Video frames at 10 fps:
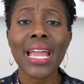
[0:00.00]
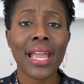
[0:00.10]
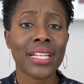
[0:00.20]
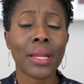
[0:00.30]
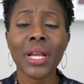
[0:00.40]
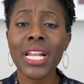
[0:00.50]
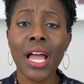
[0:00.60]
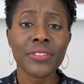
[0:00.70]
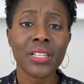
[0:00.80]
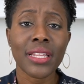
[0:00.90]
And then I'm going to
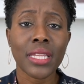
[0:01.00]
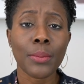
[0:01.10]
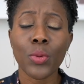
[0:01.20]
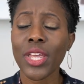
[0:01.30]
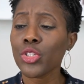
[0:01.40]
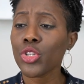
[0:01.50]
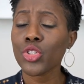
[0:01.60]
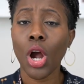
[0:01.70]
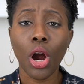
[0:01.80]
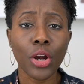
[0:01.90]
have to let them go. That's
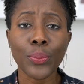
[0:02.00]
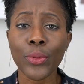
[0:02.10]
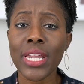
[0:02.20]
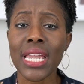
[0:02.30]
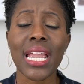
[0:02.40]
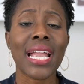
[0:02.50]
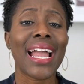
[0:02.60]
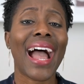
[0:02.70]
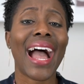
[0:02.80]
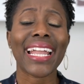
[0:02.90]
just heartbreaking.
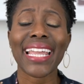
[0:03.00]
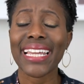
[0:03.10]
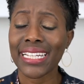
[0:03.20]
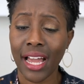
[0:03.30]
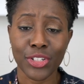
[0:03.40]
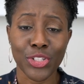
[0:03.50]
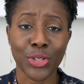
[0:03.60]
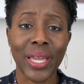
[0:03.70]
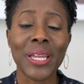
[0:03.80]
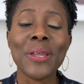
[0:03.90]
I cannot
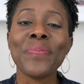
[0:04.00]
do it.